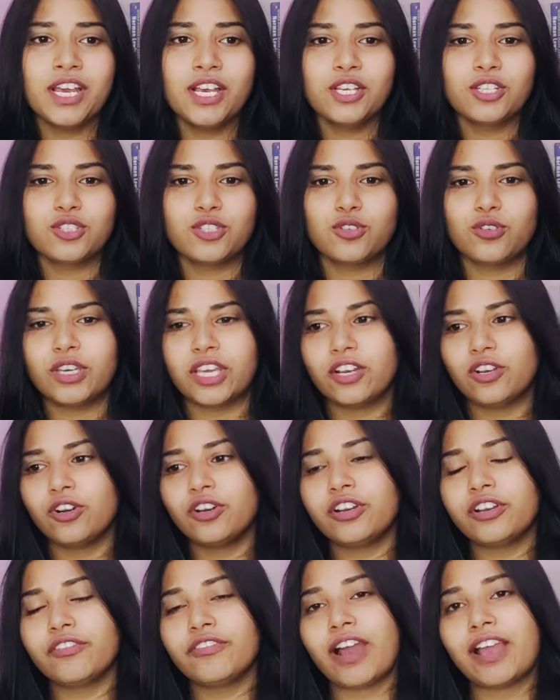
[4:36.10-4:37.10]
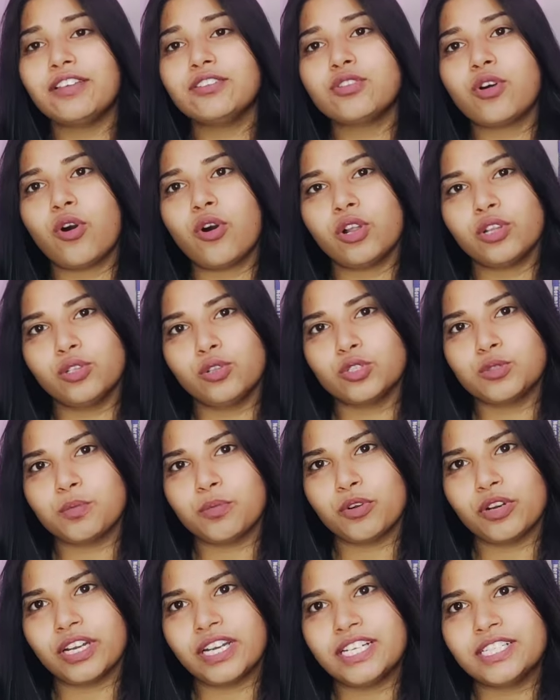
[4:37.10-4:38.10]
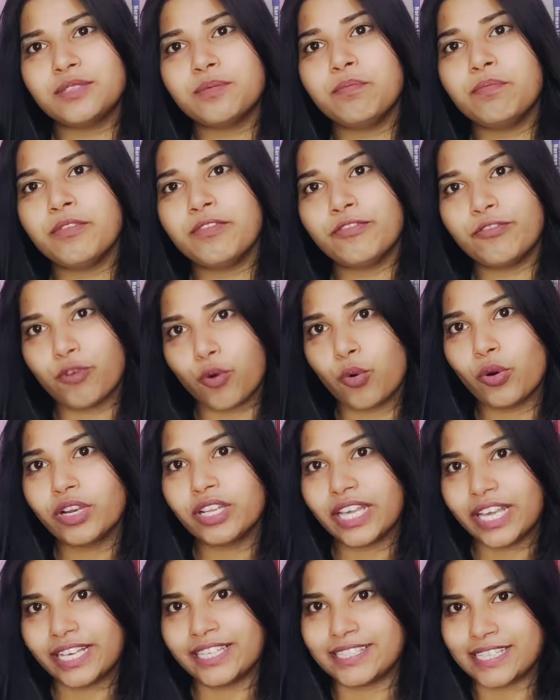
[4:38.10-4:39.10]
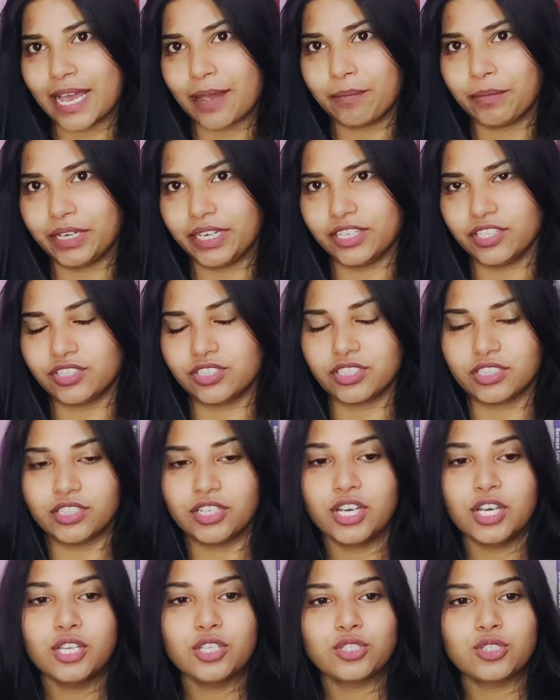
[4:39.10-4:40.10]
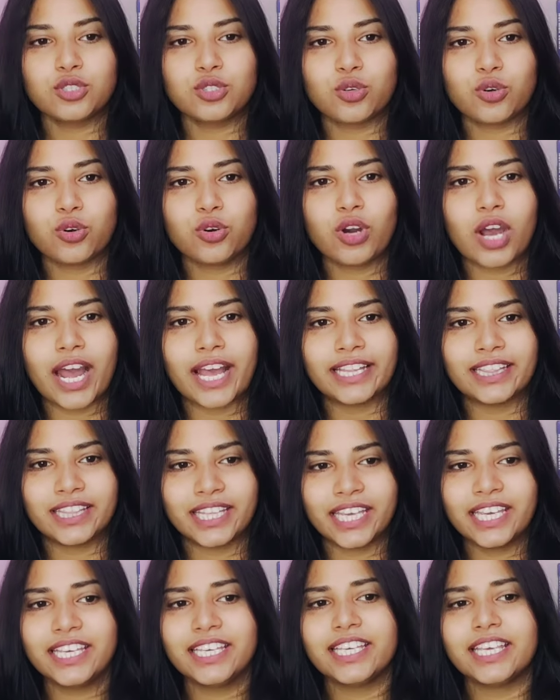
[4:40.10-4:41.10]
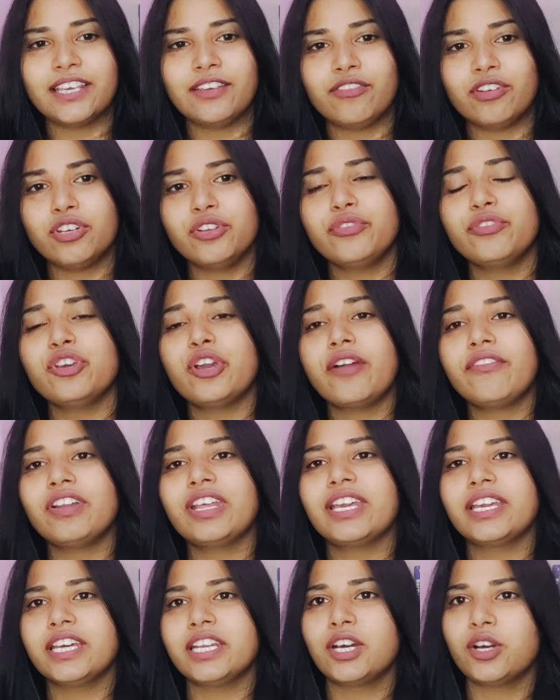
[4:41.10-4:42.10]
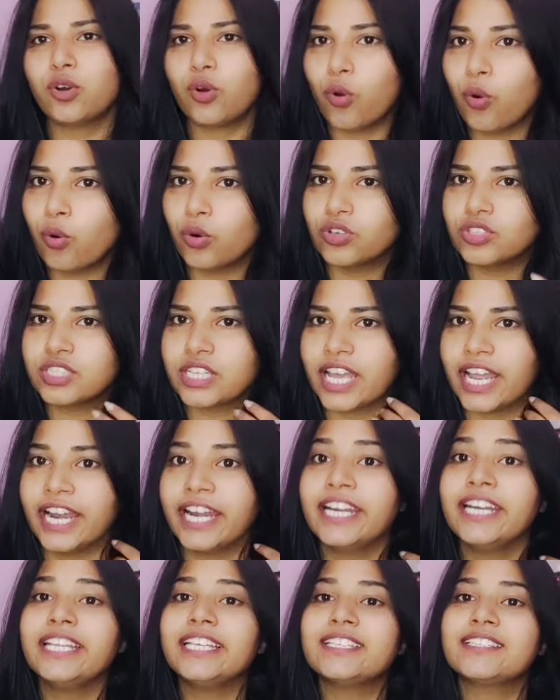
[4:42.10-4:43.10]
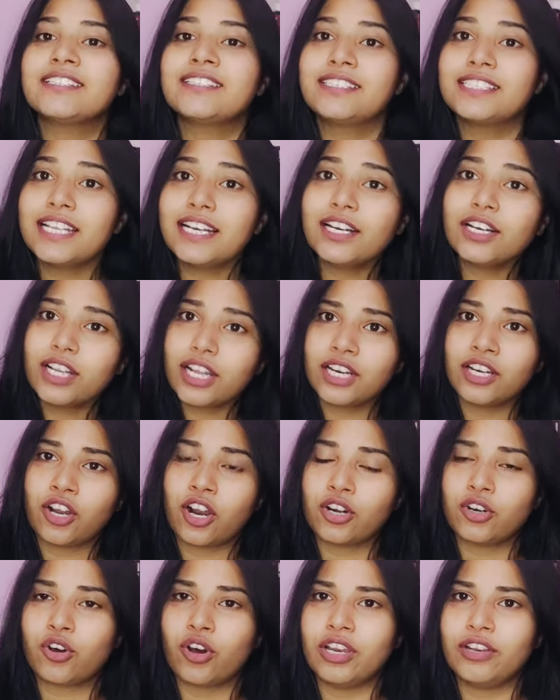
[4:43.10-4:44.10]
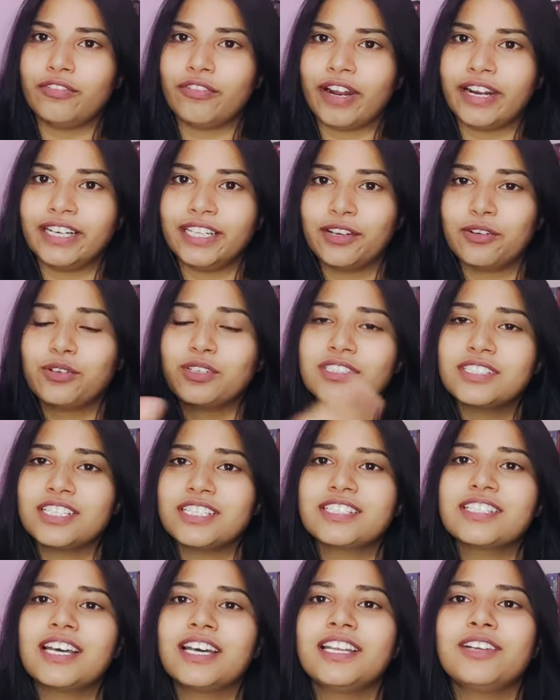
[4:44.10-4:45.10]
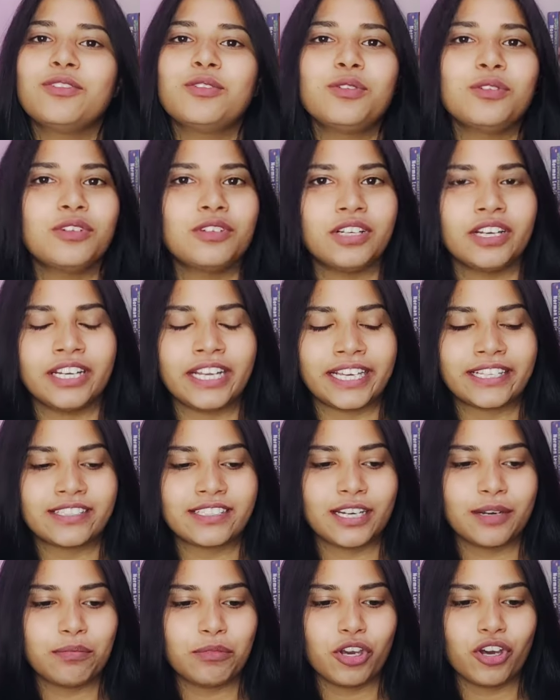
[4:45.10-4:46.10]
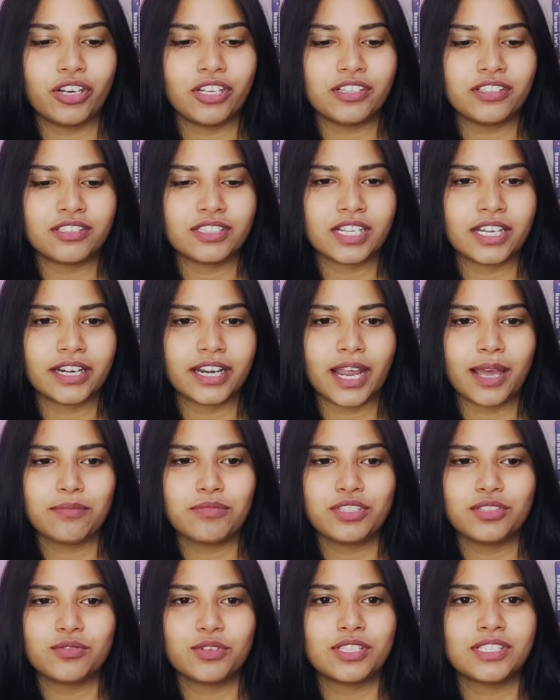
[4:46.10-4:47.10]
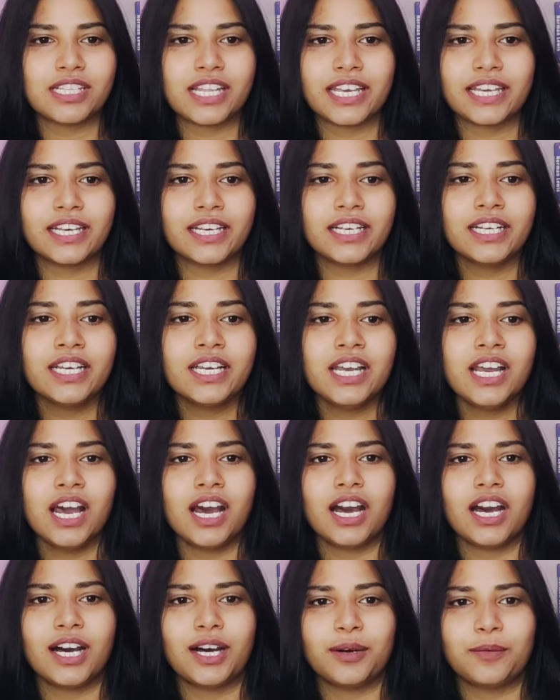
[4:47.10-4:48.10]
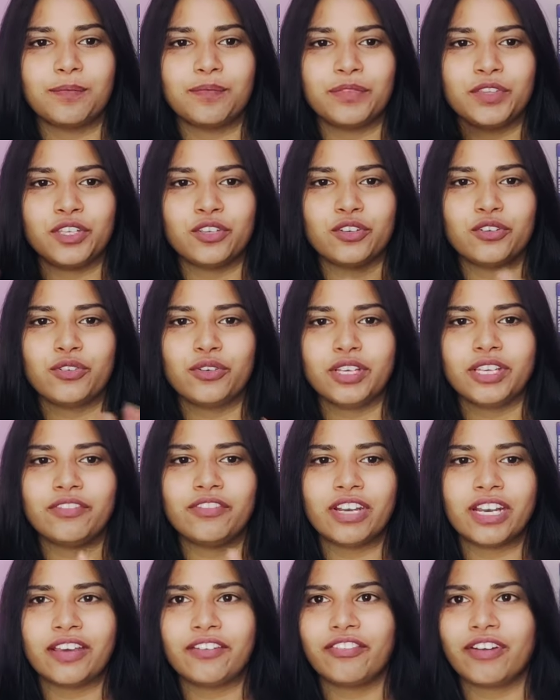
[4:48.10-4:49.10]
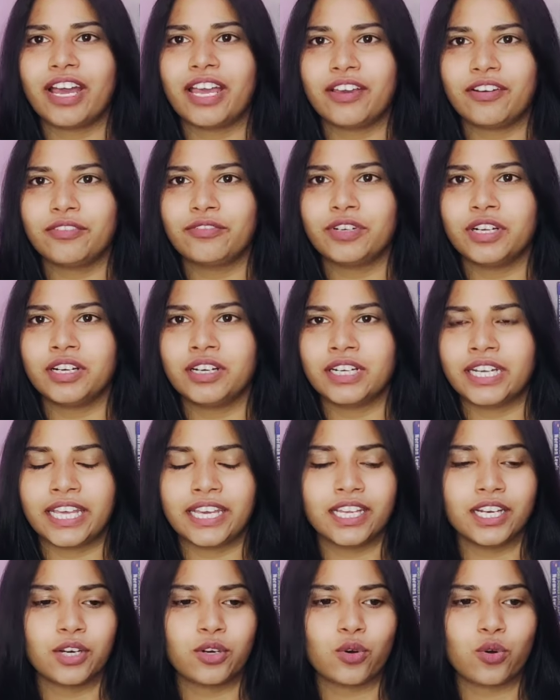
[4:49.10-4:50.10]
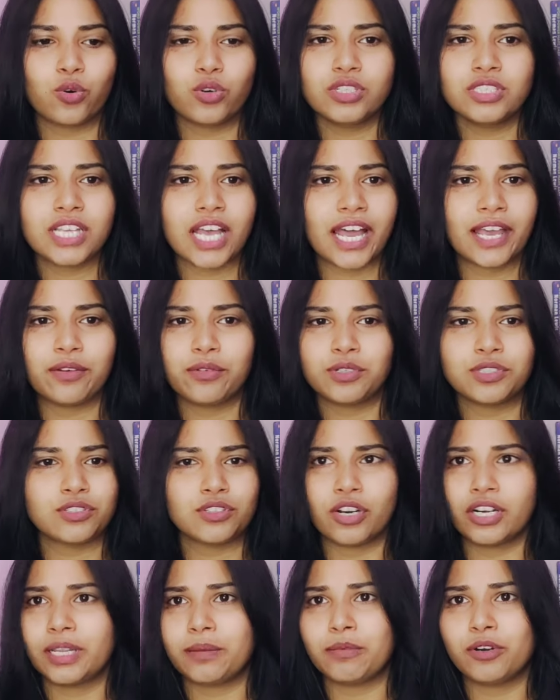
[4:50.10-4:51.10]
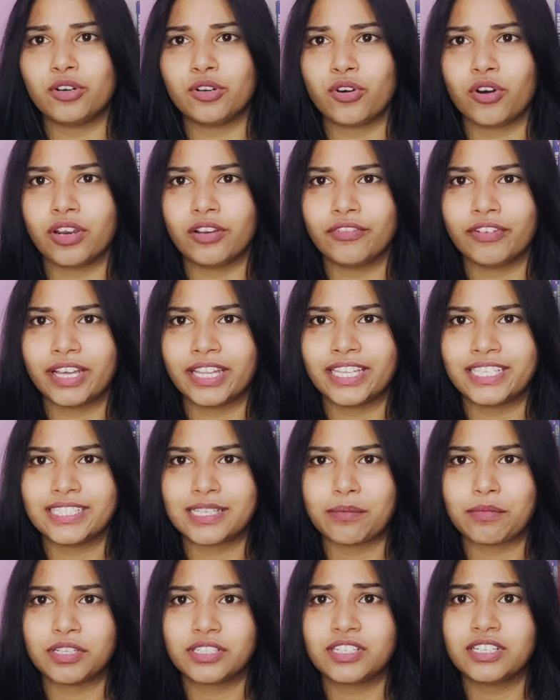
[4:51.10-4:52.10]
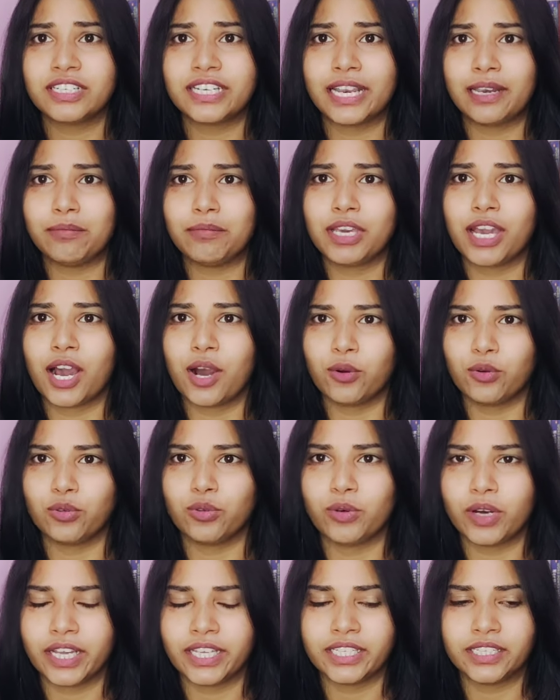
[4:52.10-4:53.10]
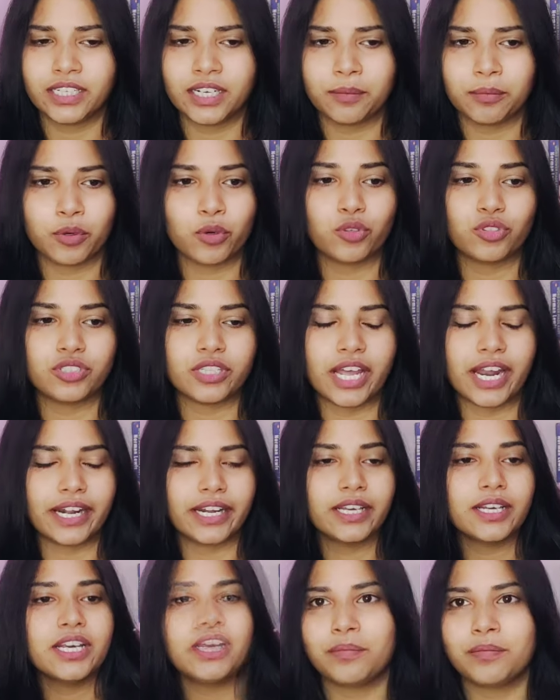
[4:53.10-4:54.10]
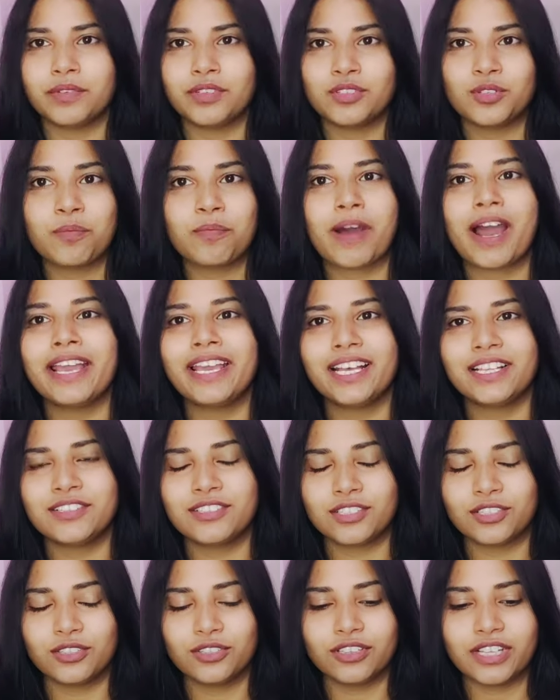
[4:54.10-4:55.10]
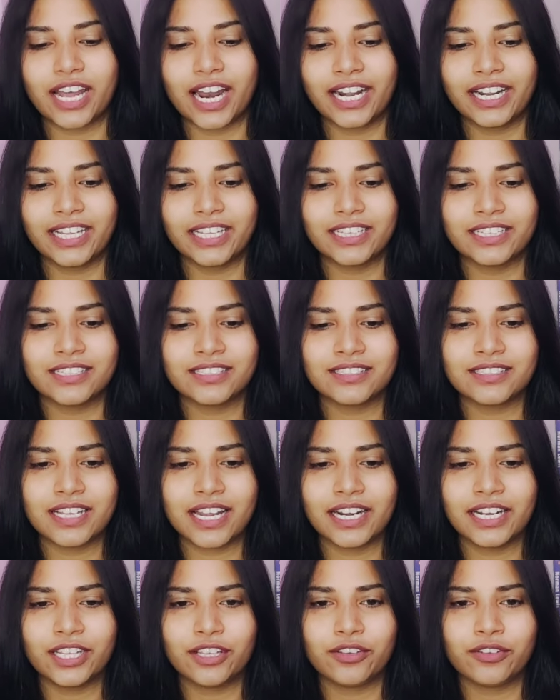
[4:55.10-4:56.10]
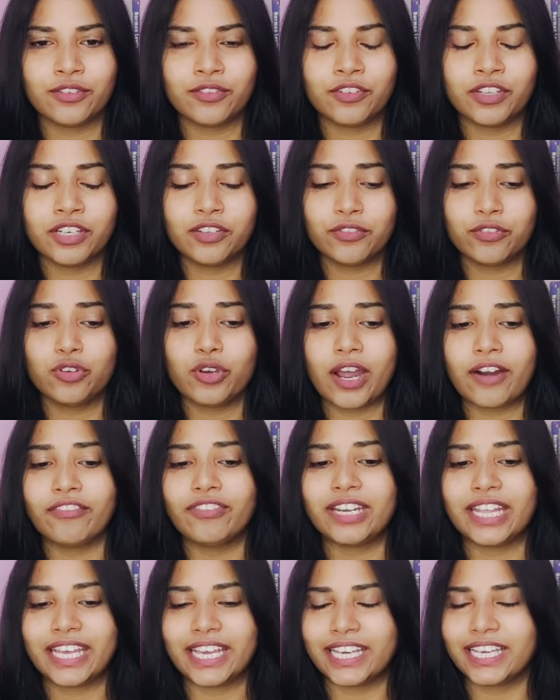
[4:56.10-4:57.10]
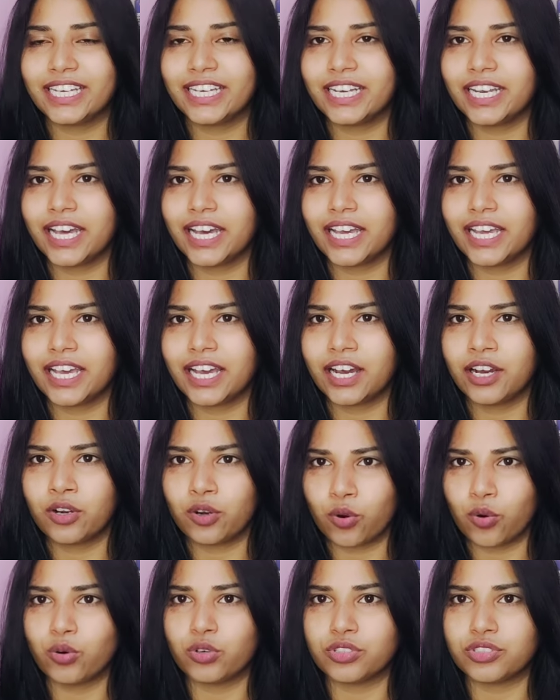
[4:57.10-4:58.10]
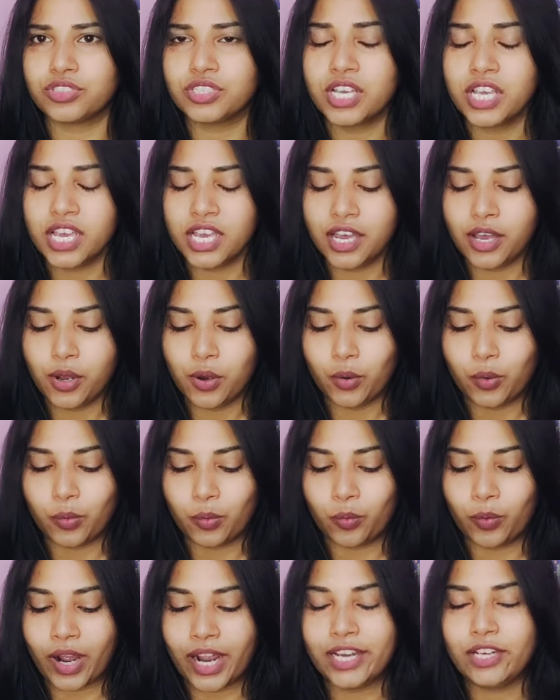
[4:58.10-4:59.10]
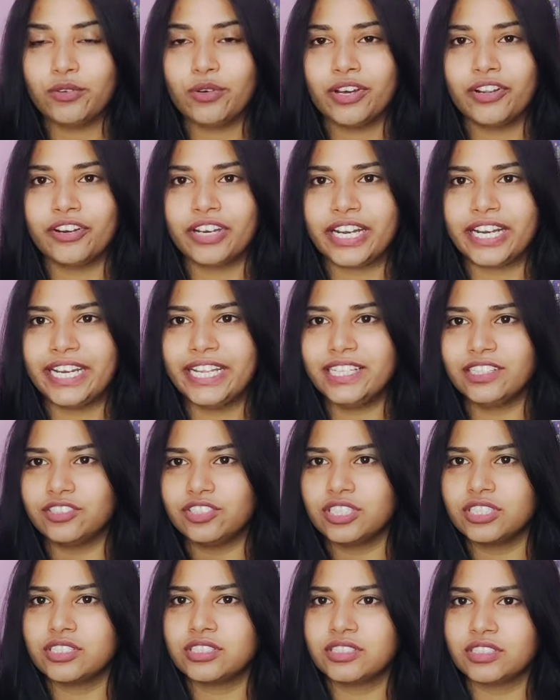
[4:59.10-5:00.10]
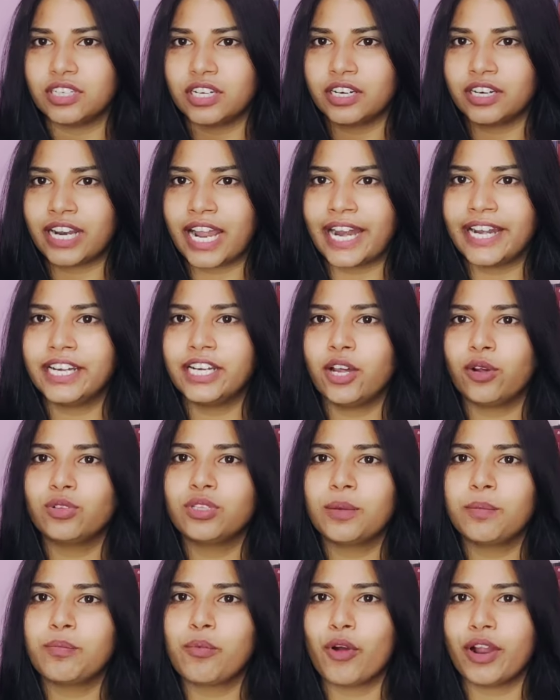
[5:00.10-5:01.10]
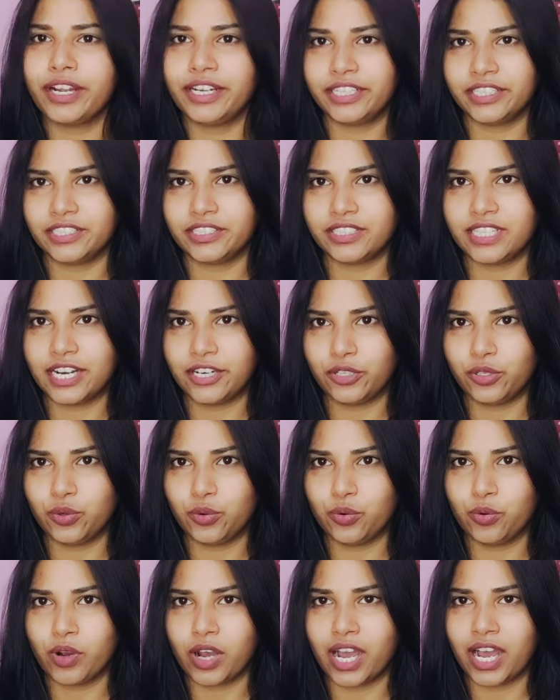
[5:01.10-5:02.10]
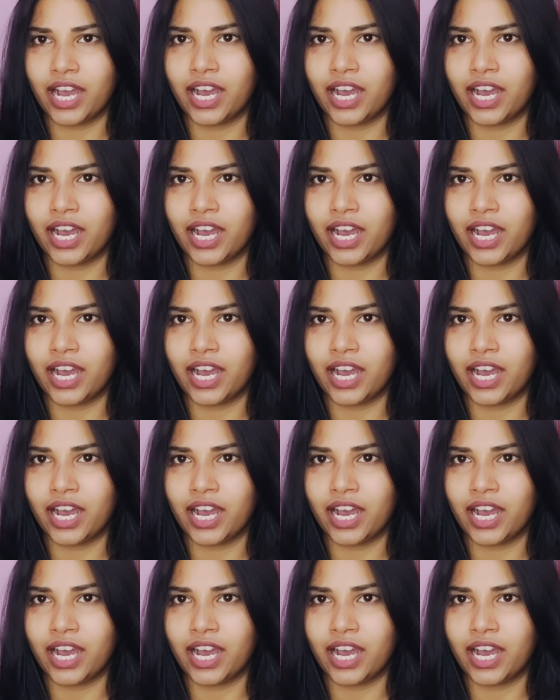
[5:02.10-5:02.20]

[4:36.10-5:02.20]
So you cannot revise all those booklets before examination. So I think even if you have taken a course and still not qualified, there was this girl who texted me on Instagram. She was like, even if I have taken a course, I was not able to qualify the examination. Tell me, how do I approach that? So my answer to that is that even if you have taken a course, while you are reading, just write down the pointers that you